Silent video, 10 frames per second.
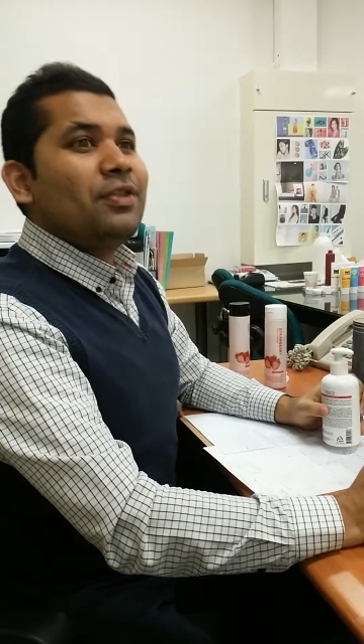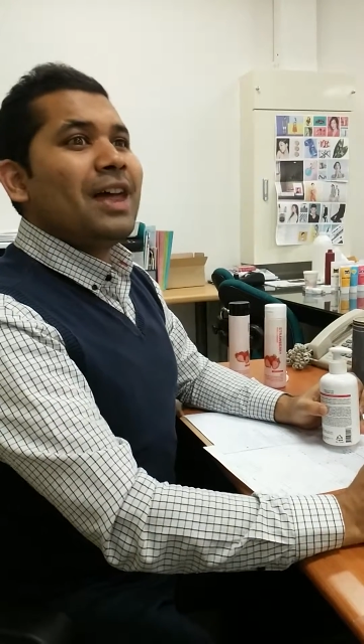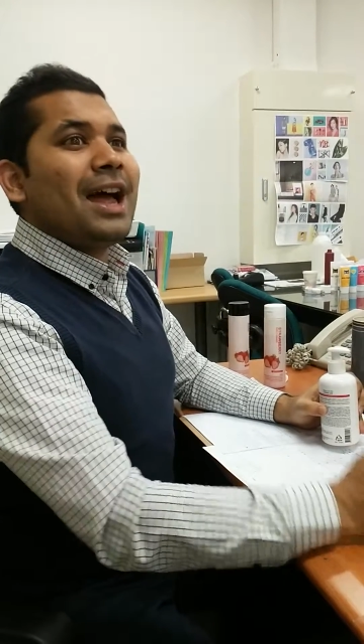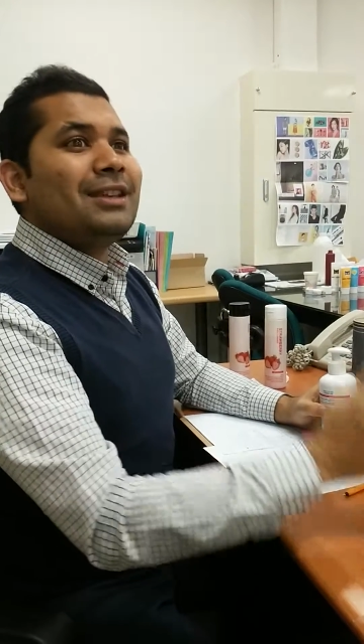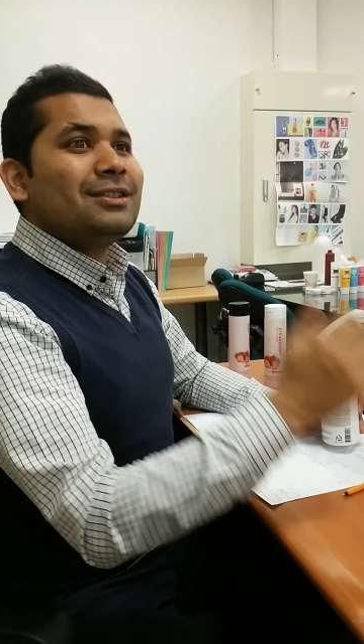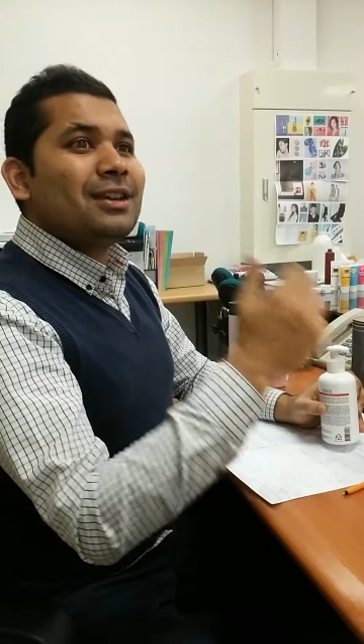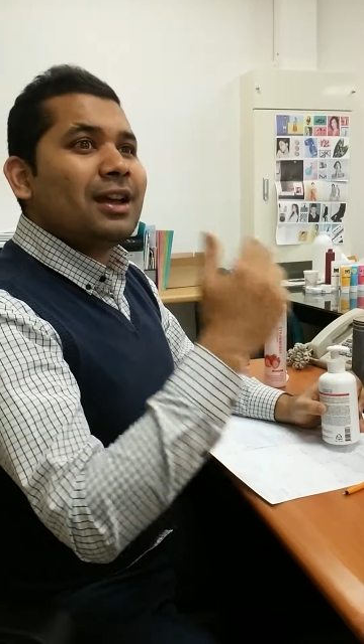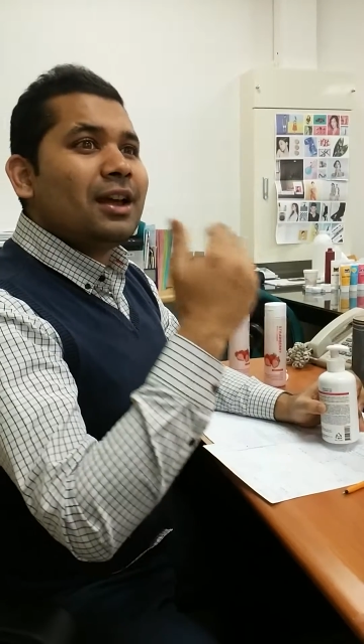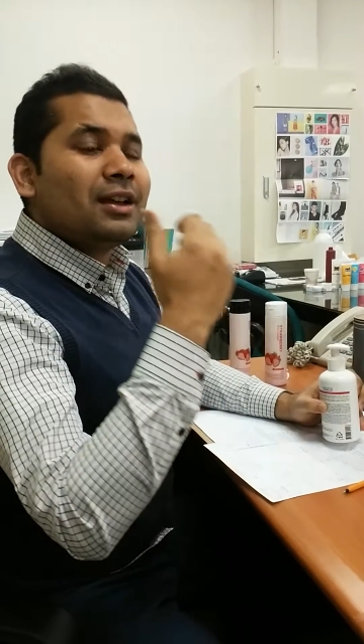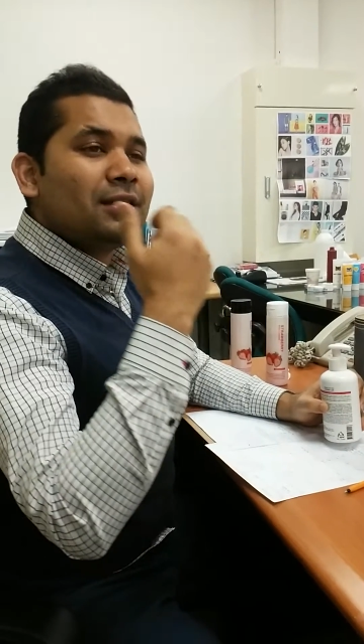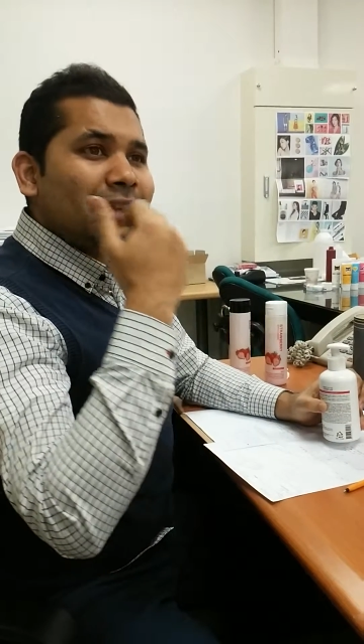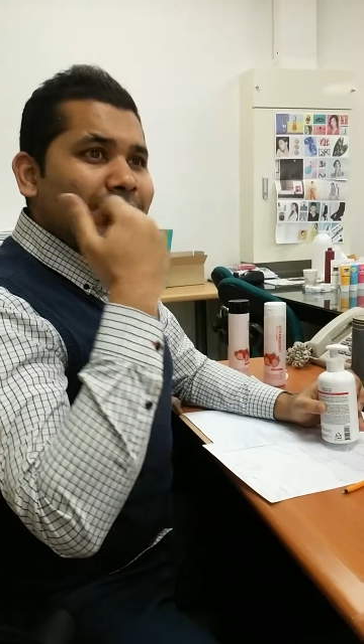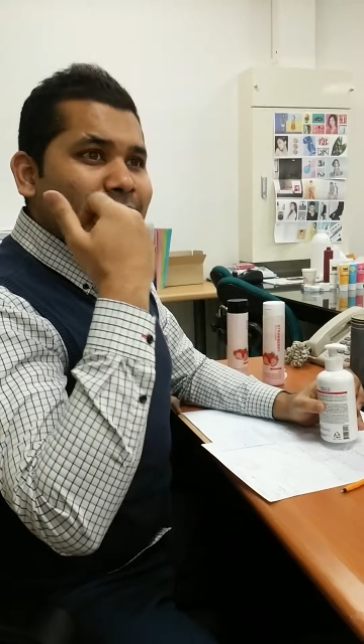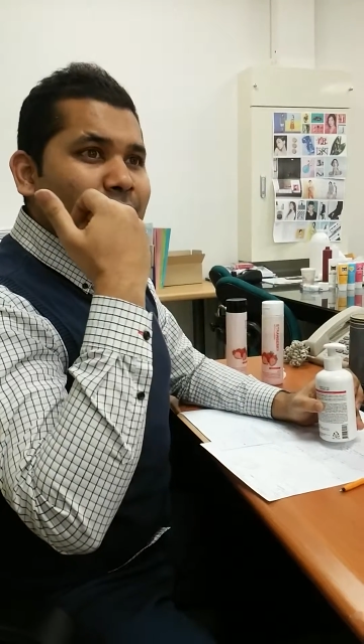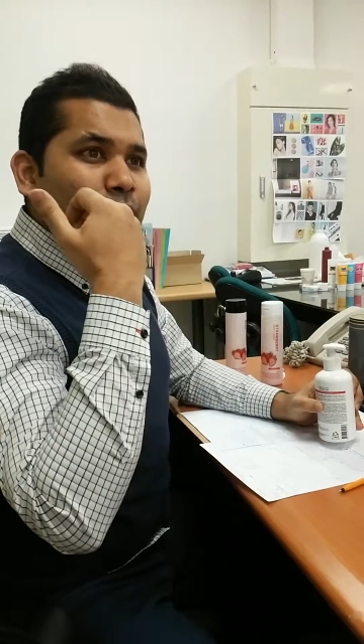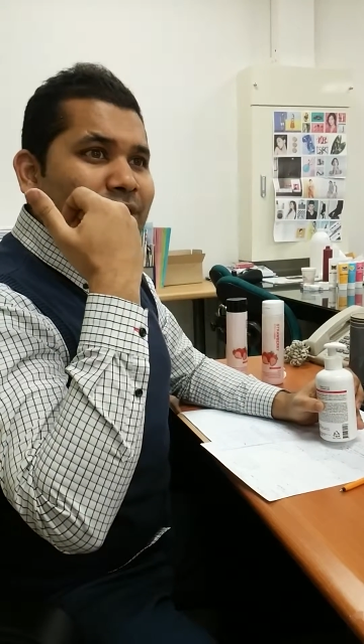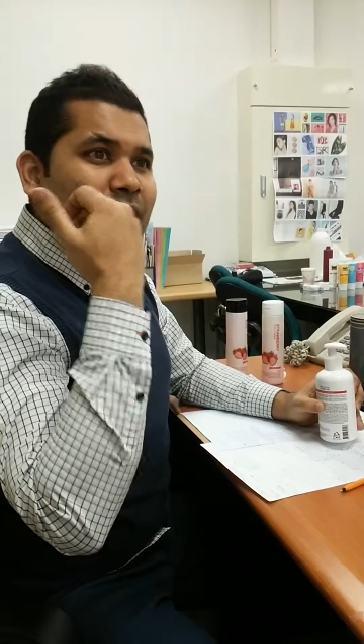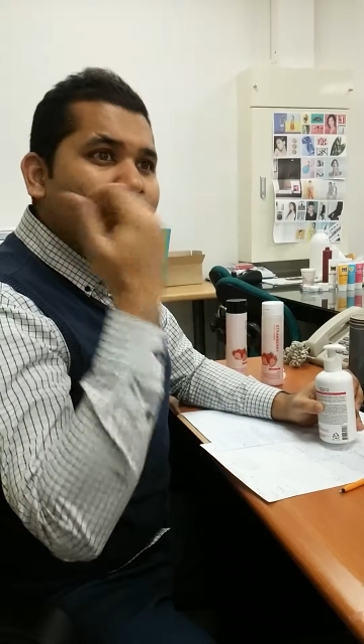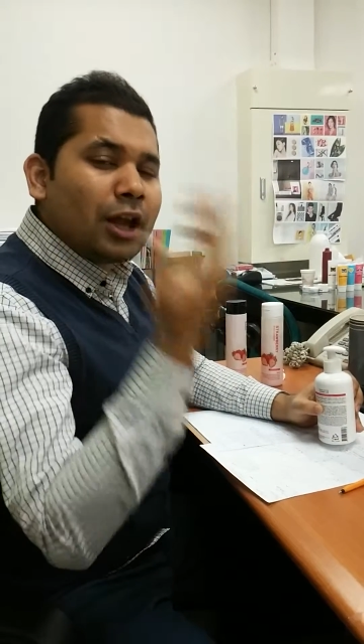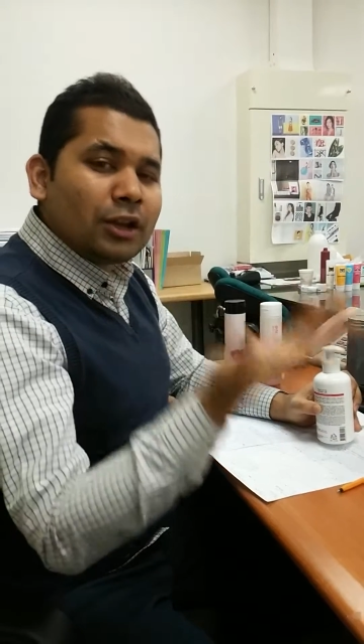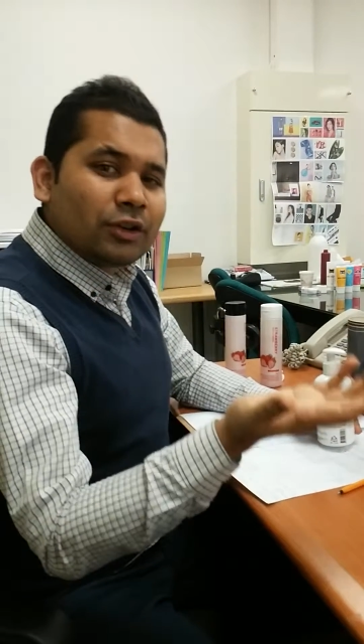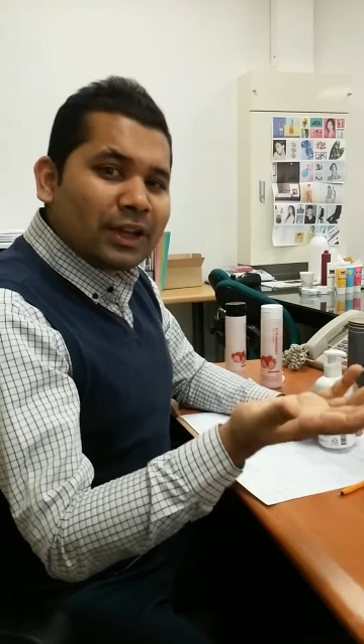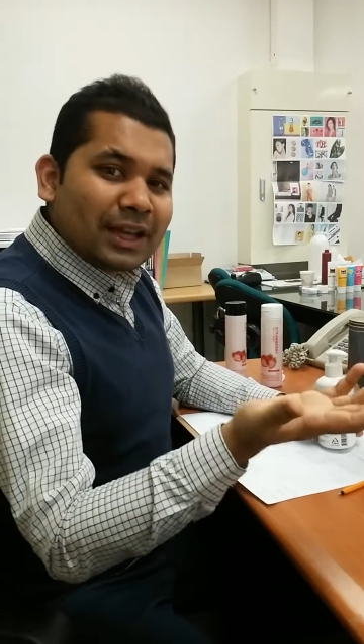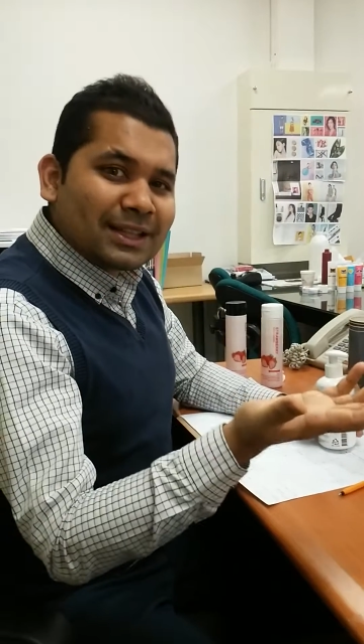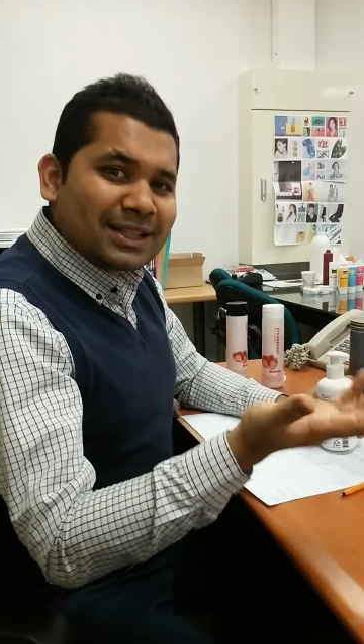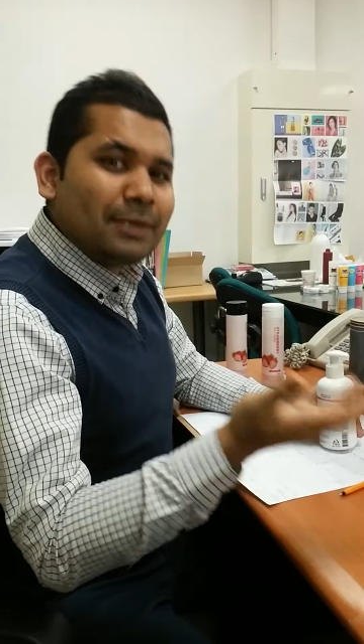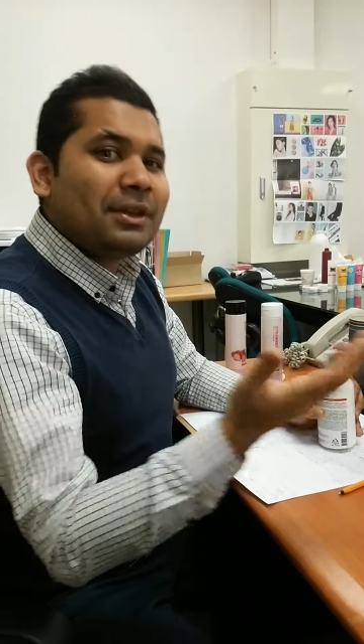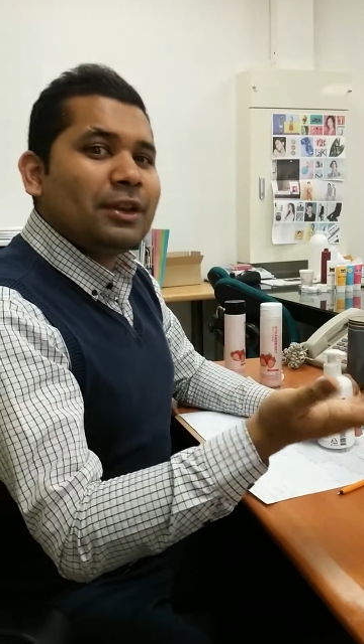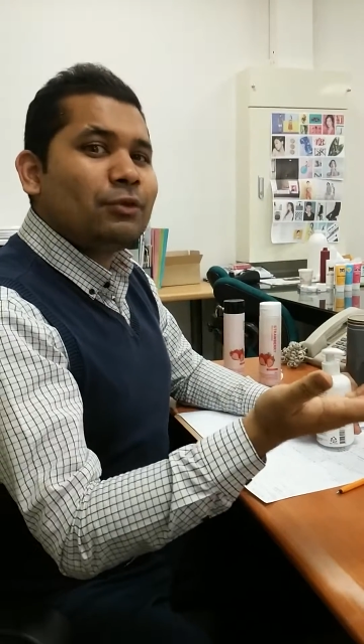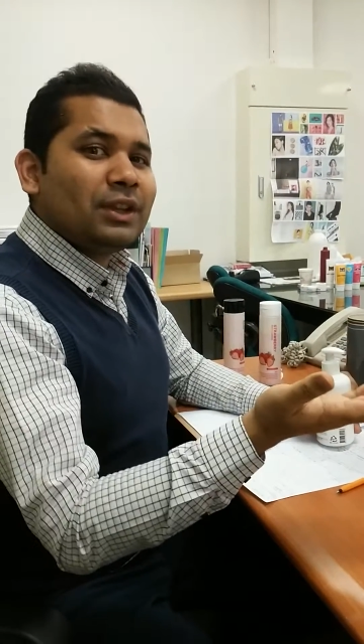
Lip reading: that's which color is similar